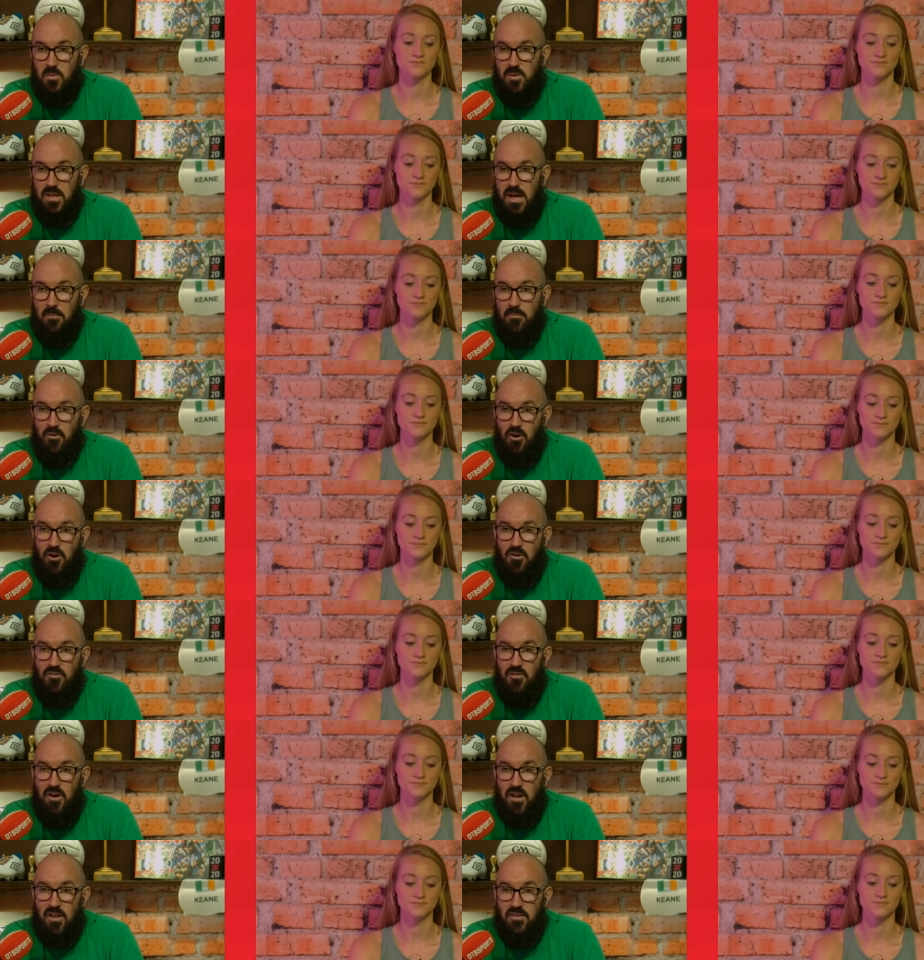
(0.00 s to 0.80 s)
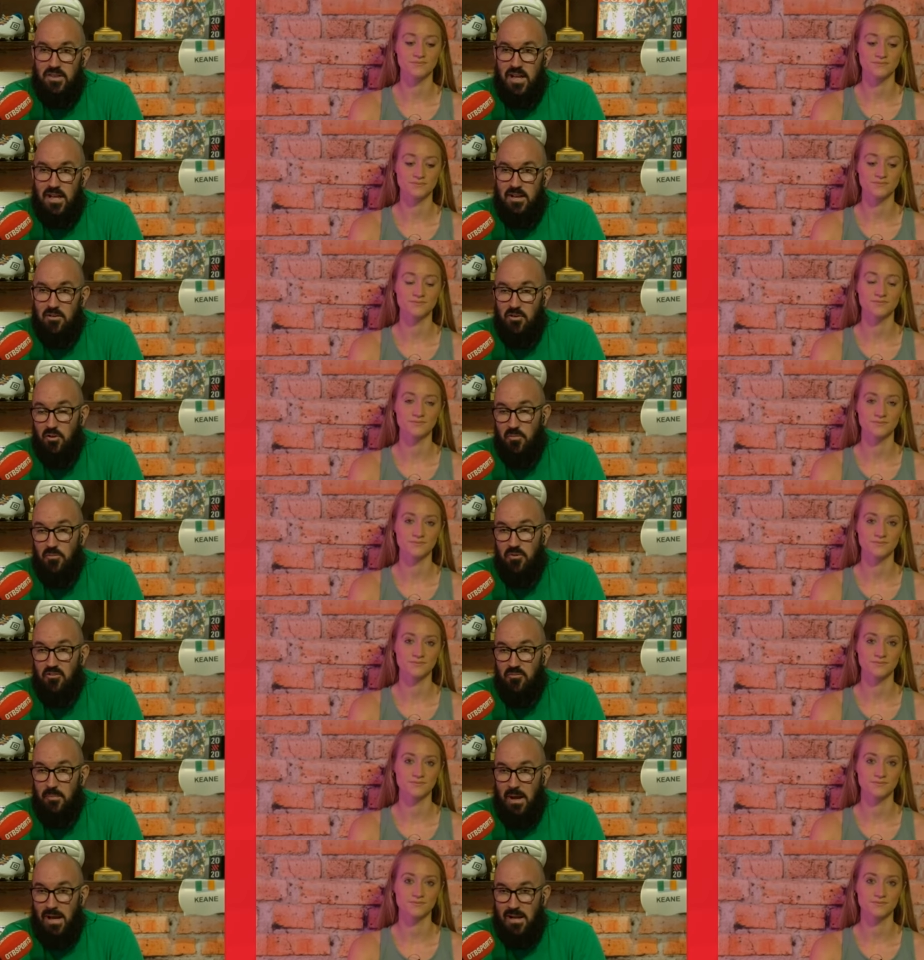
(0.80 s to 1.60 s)
Speaker 1: with that profile and that number
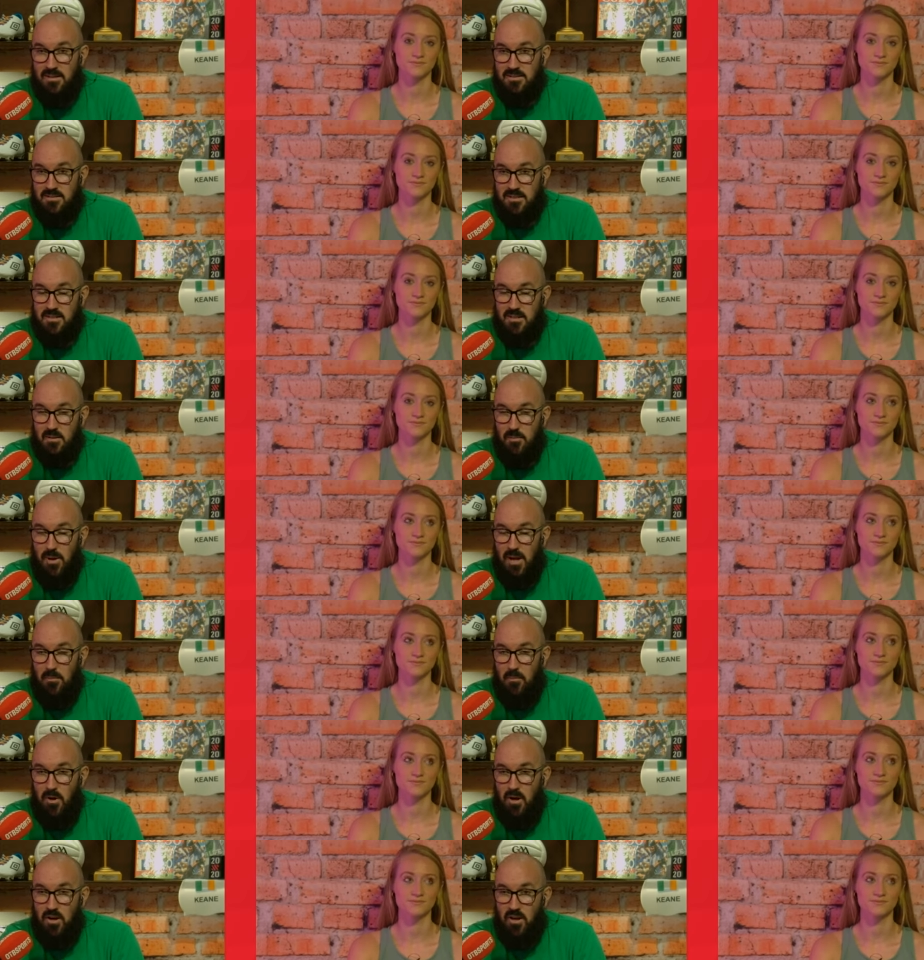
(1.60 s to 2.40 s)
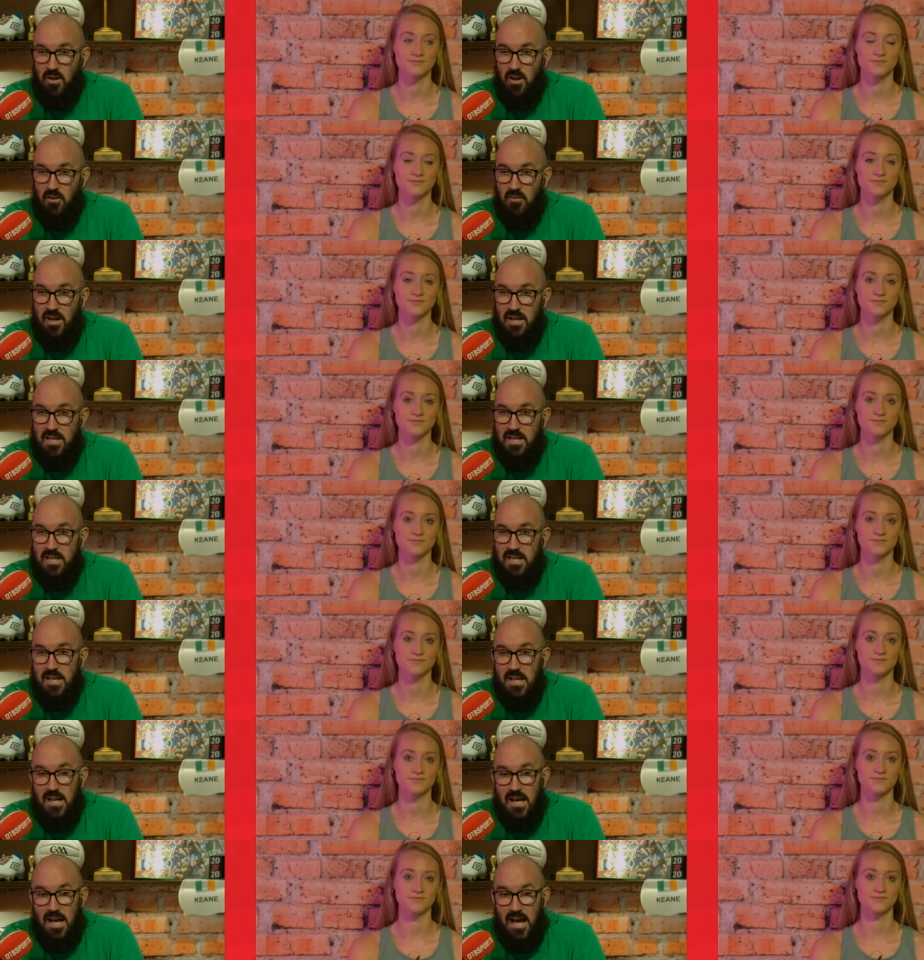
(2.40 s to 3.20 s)
of medals in their back pocket already,
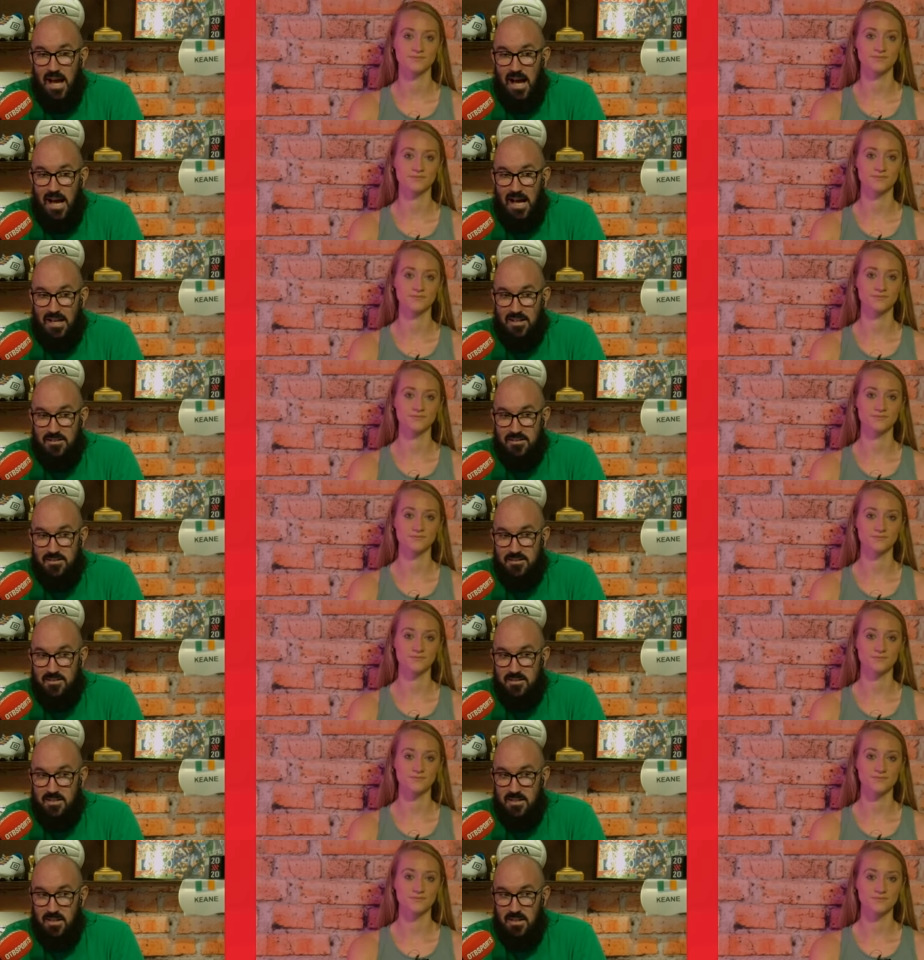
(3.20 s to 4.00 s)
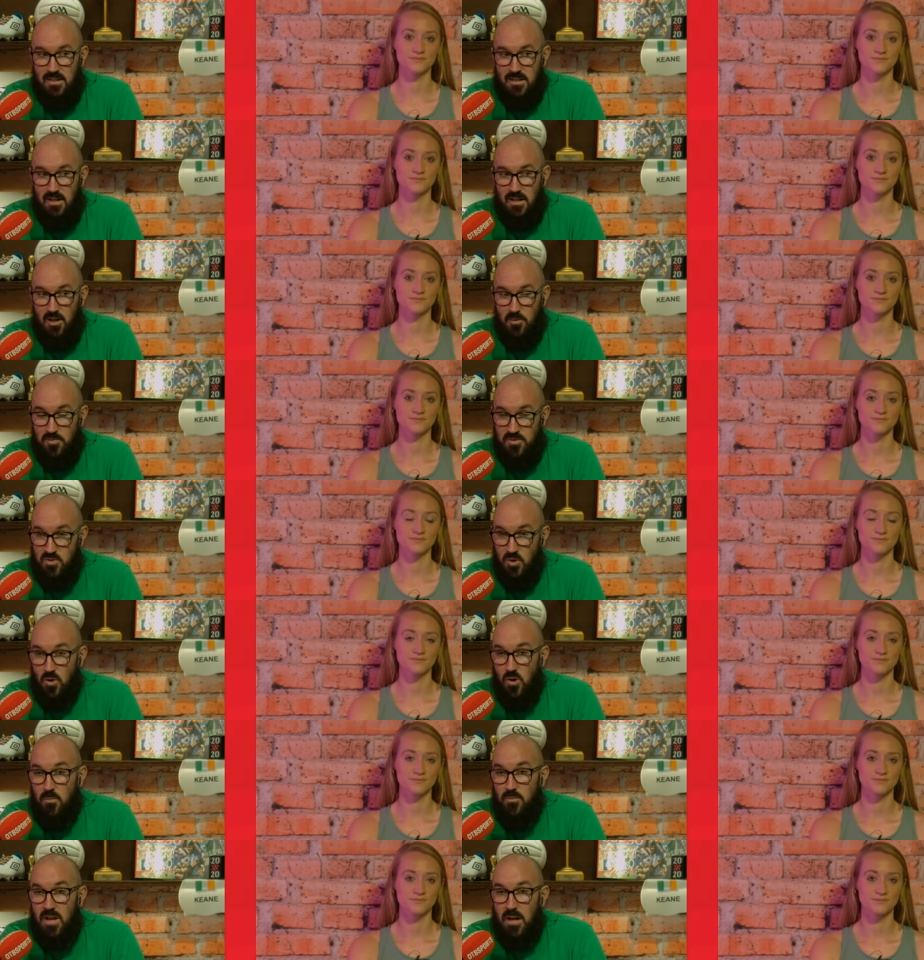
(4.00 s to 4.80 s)
and to
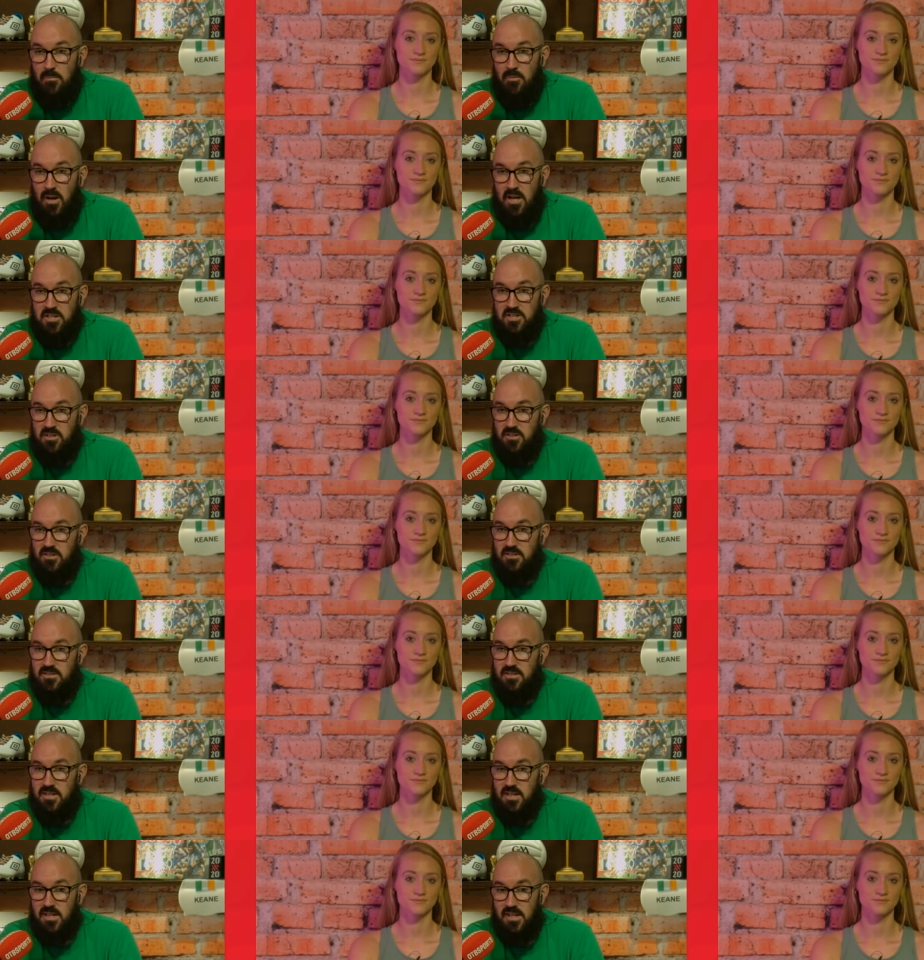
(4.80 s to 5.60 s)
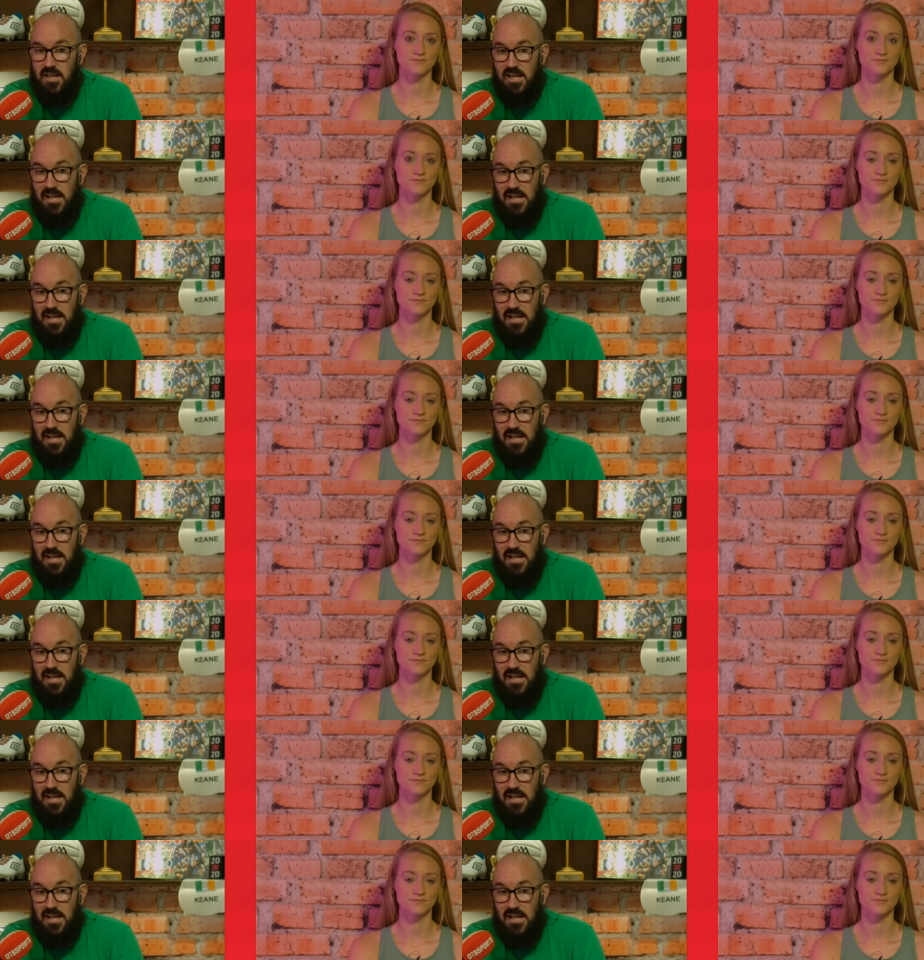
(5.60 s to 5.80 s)
absorb that pressure and to